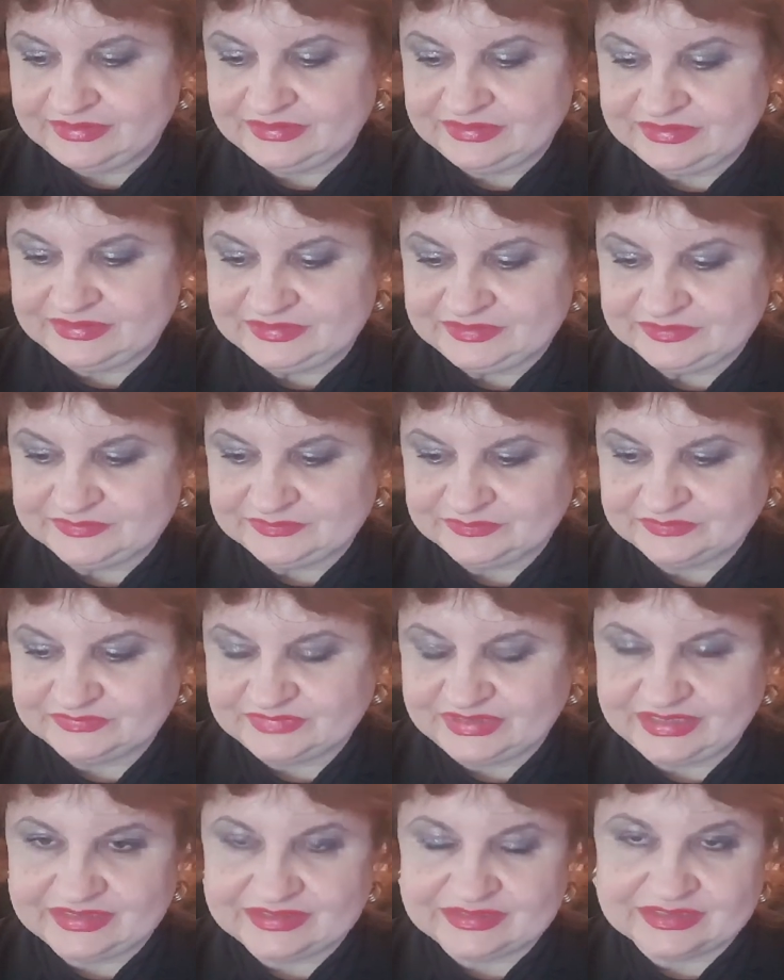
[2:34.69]

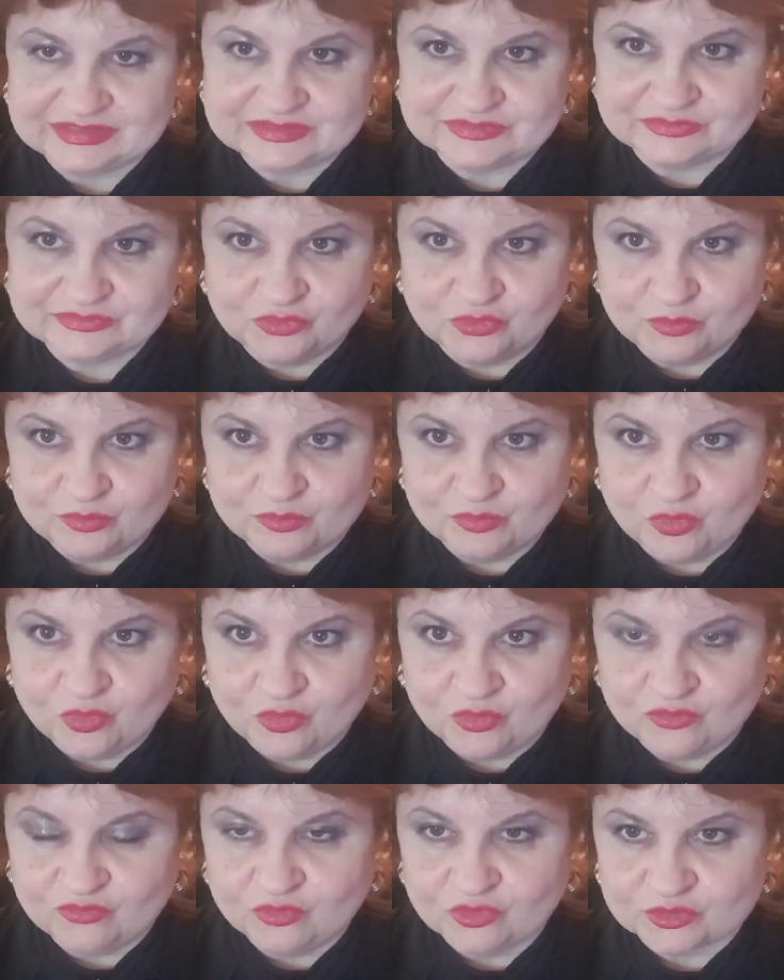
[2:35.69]
and it's
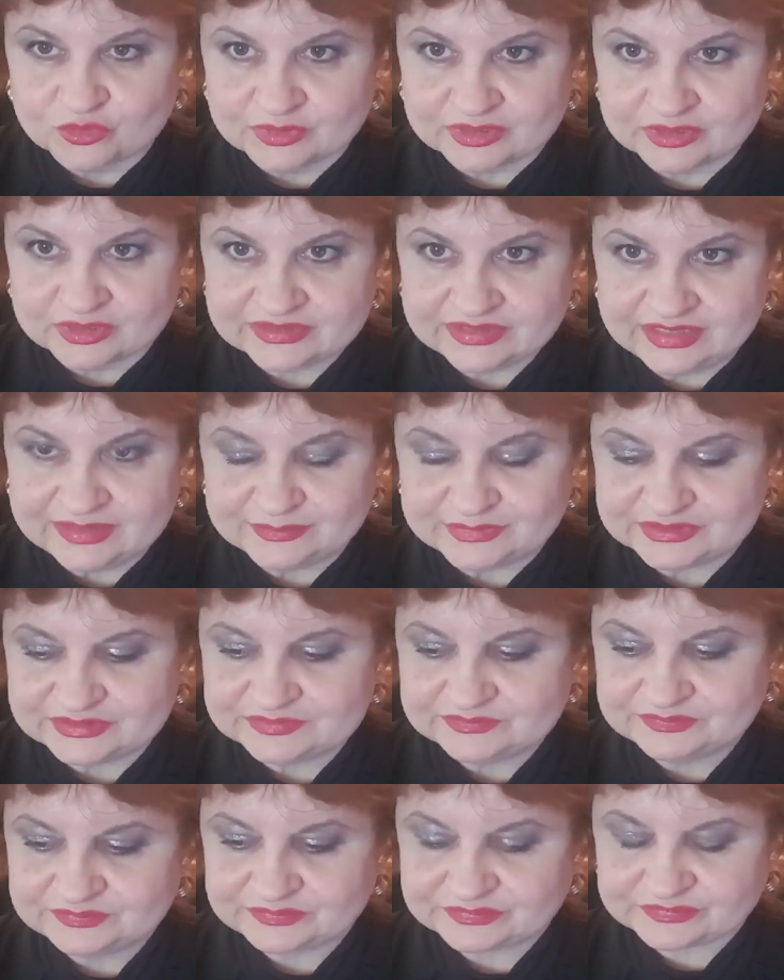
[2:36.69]
more warmer
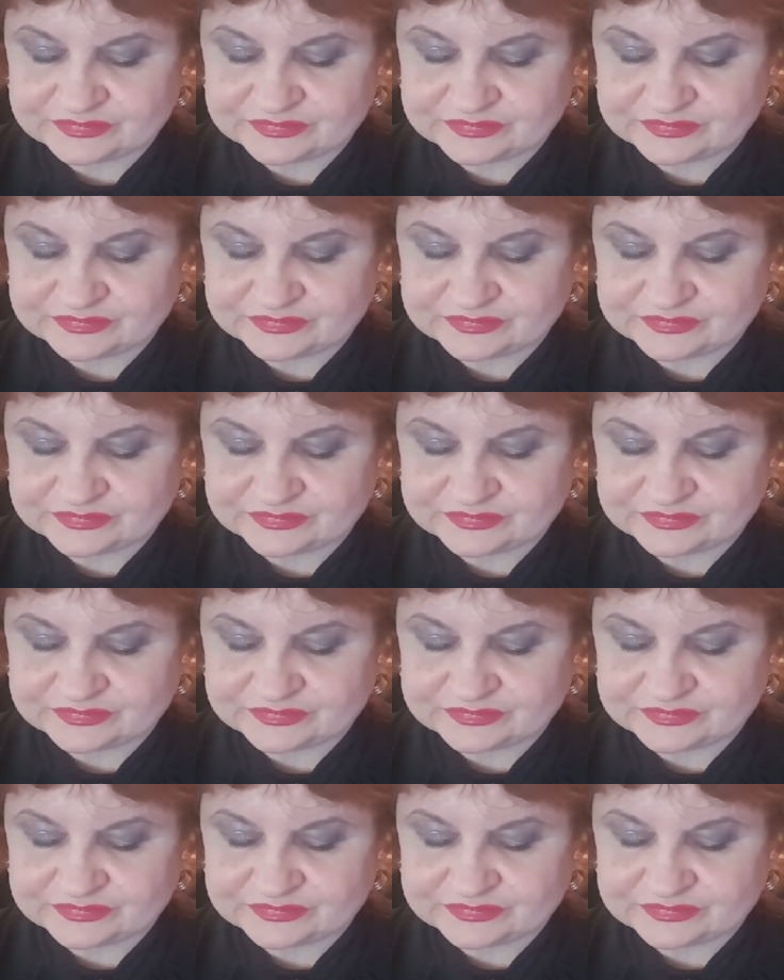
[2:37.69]
climate,